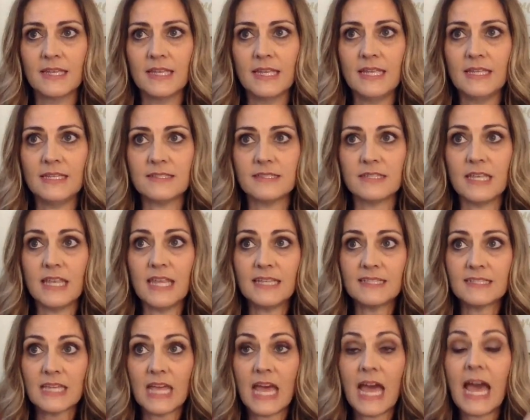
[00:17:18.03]
it's
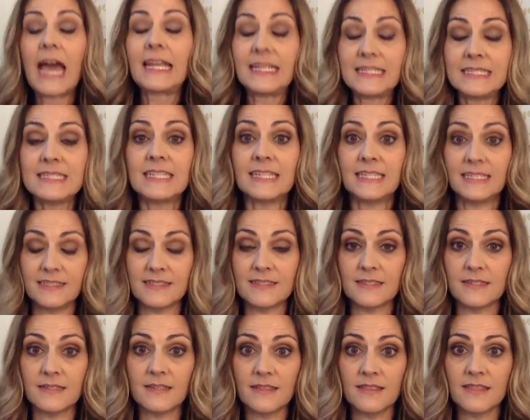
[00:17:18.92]

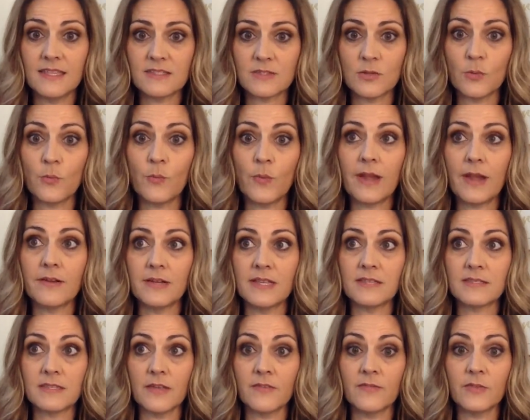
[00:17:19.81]
heightened this
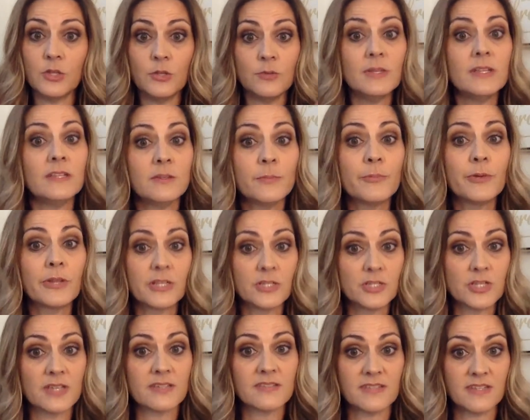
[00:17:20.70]
awareness of you need to
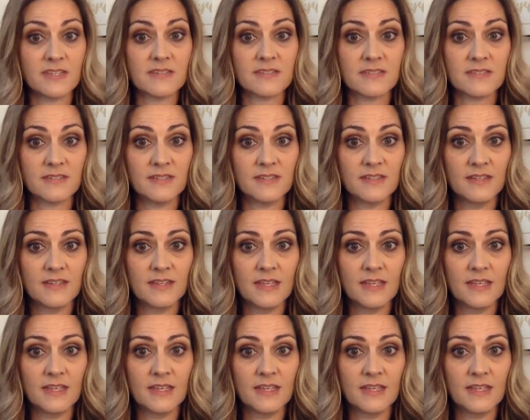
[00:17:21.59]
bring justice